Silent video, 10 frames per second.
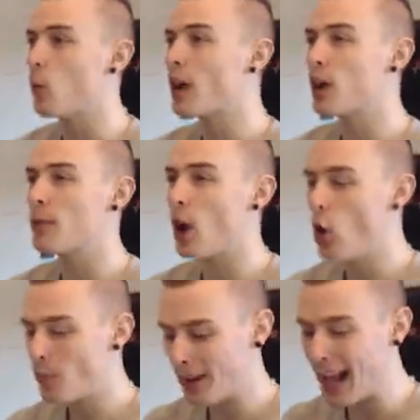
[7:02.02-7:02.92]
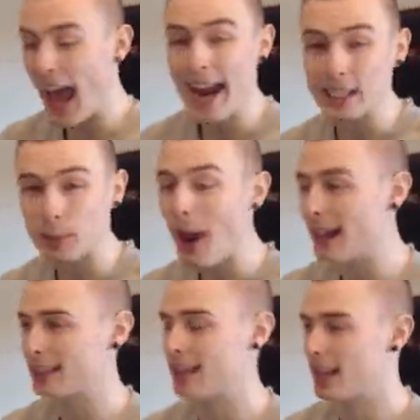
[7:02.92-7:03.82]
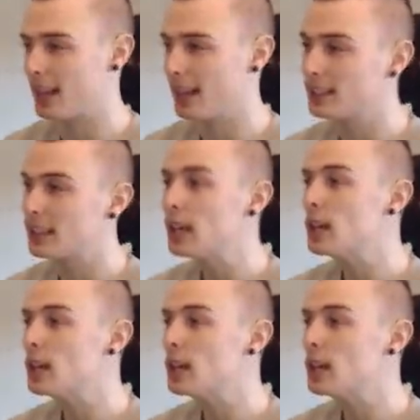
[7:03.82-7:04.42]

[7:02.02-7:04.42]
we're going to be opening eight packs at the end of this